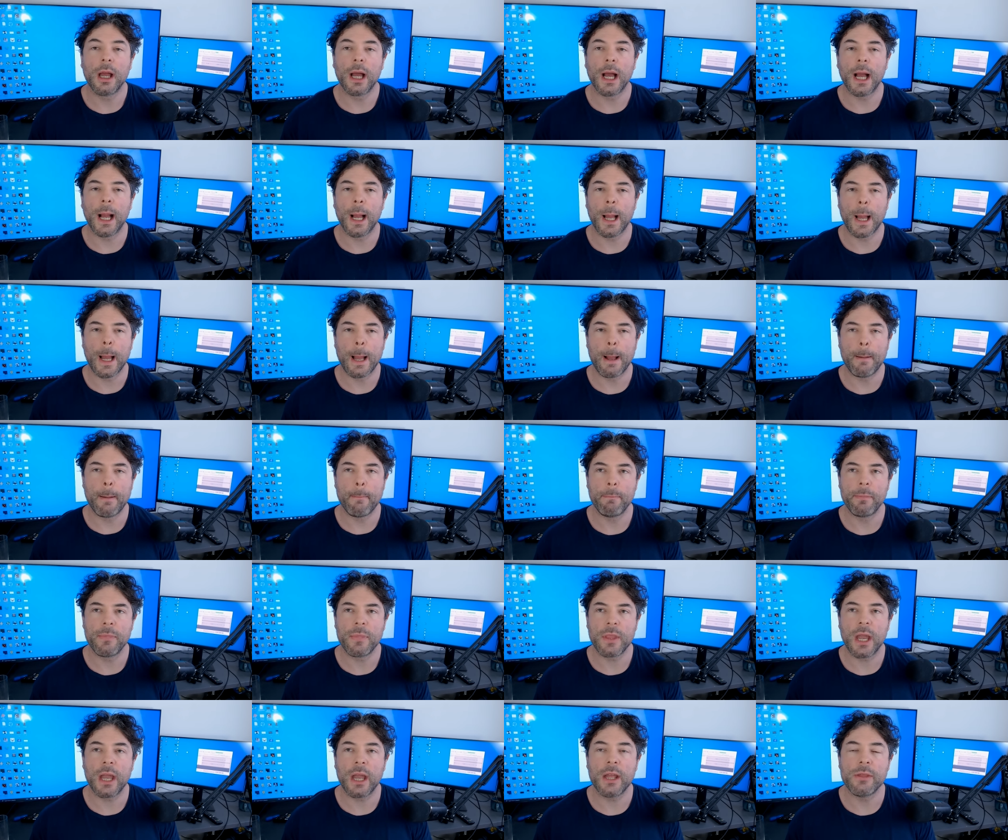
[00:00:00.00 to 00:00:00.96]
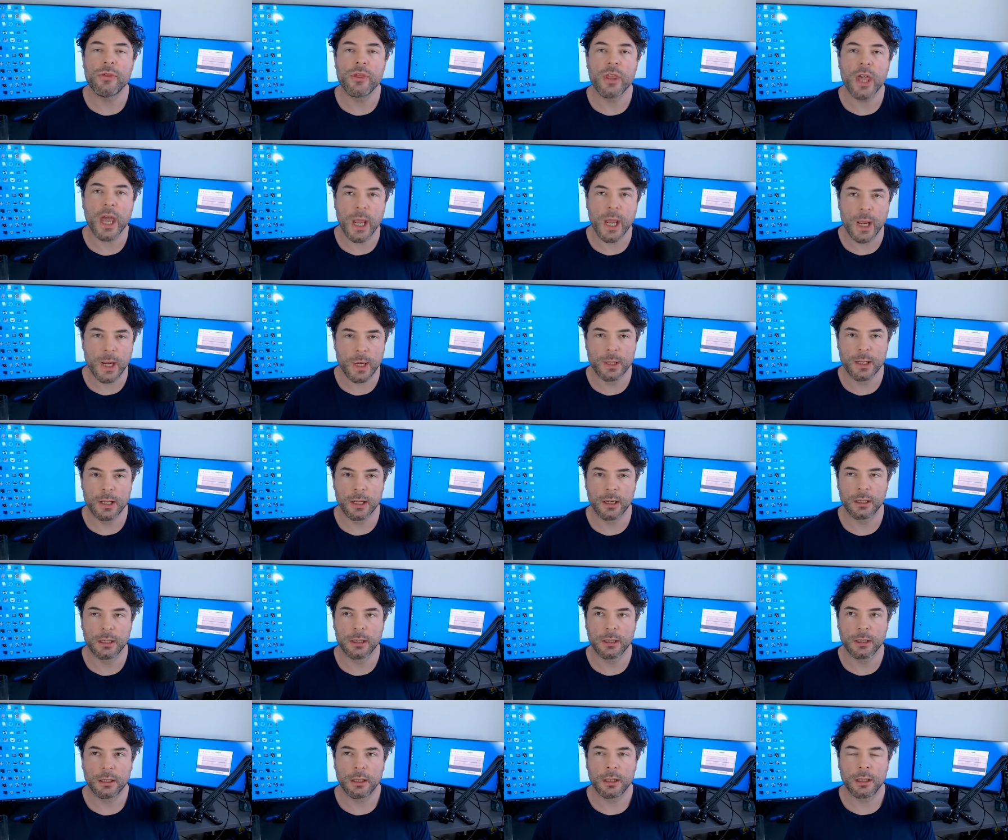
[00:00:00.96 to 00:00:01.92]
Um, and then
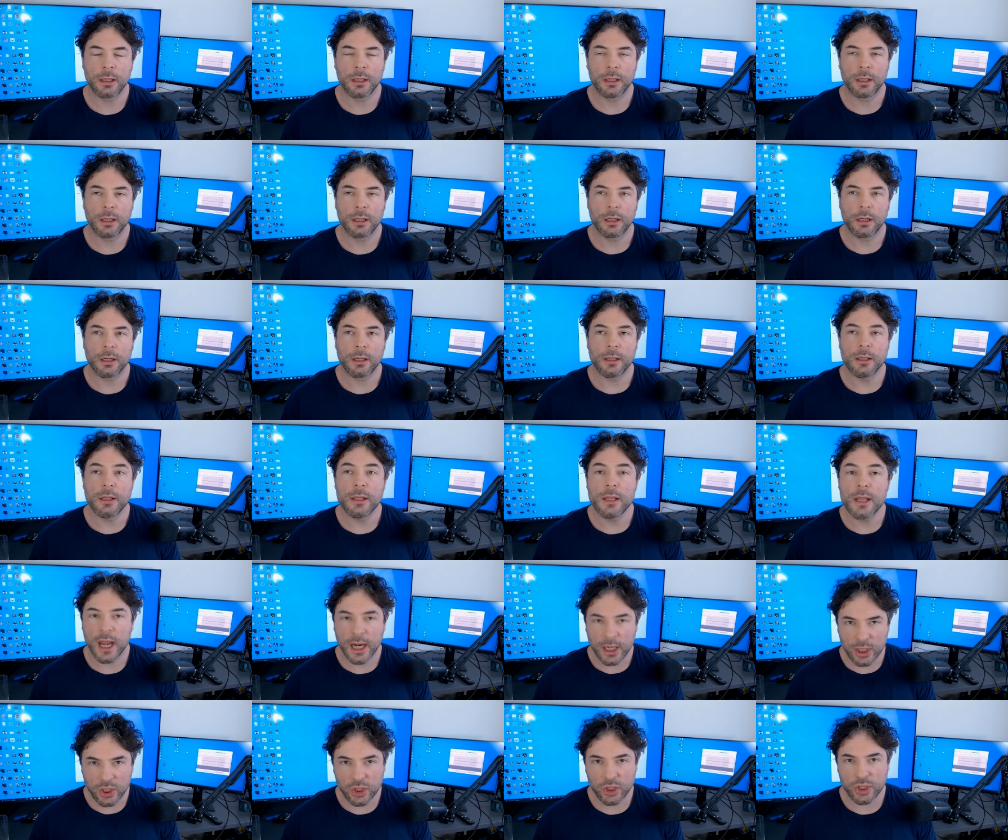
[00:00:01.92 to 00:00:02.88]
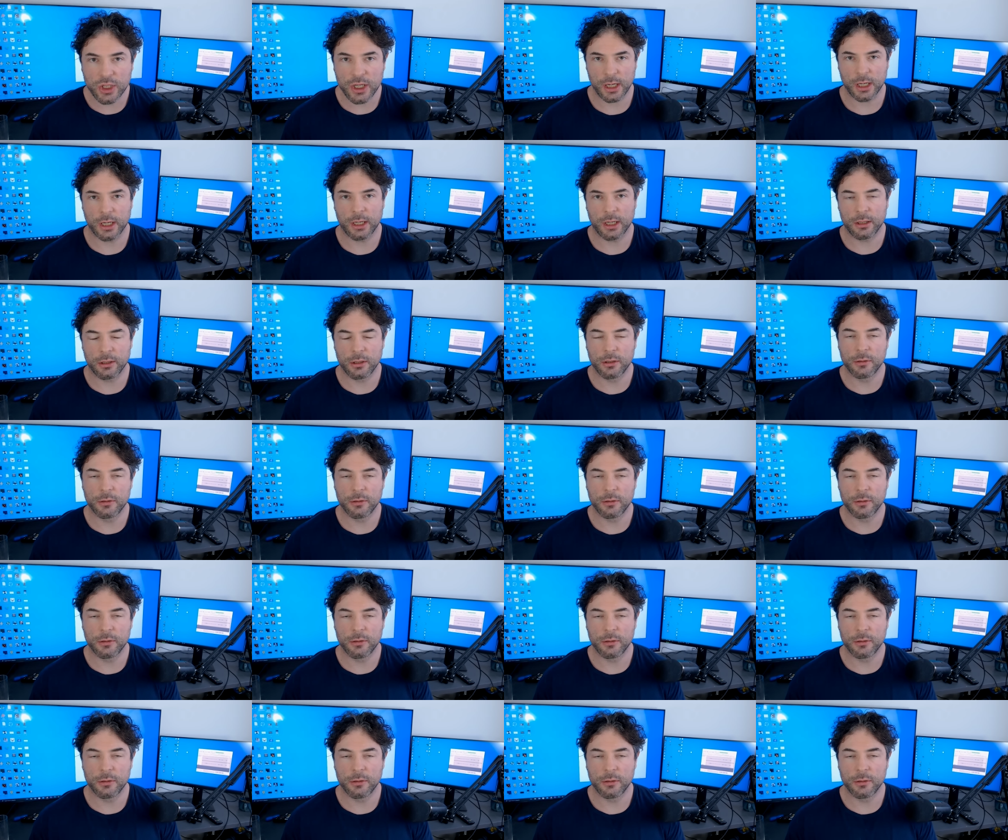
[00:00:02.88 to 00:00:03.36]
next year,